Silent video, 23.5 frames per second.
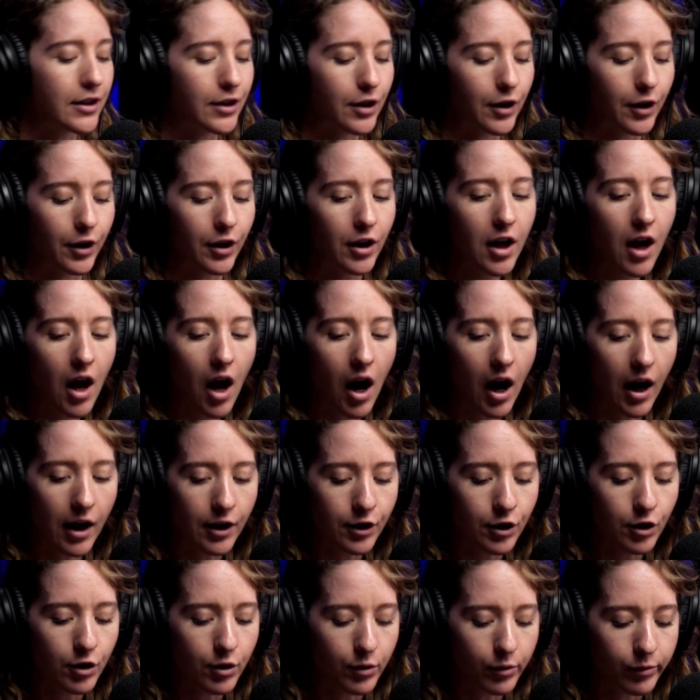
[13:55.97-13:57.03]
So I
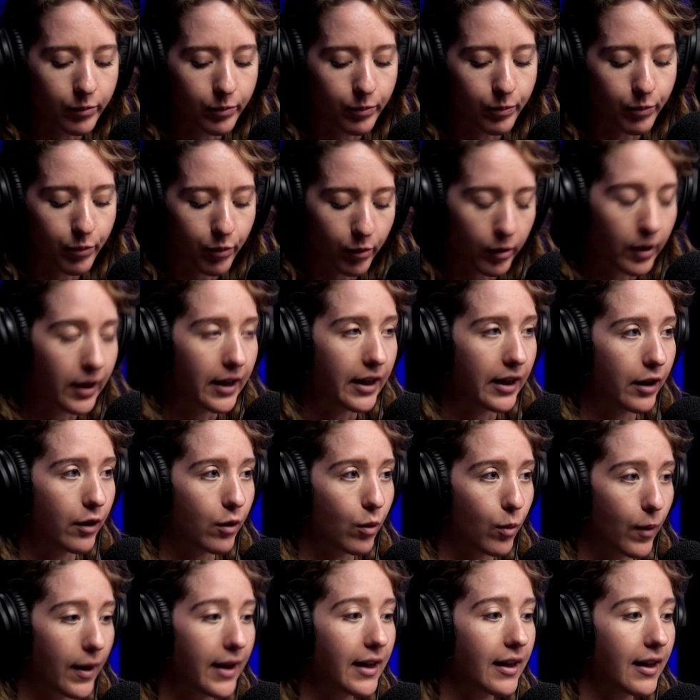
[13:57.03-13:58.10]
knew pretty
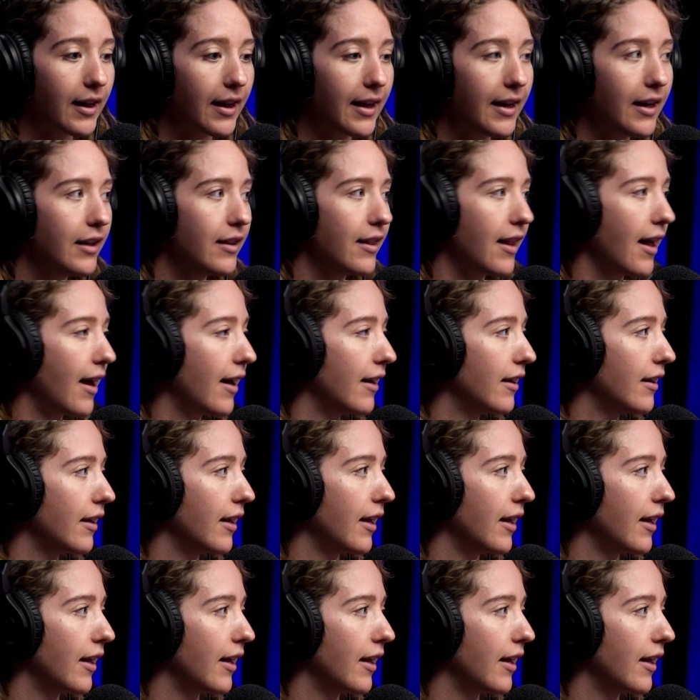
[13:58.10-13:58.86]
quickly that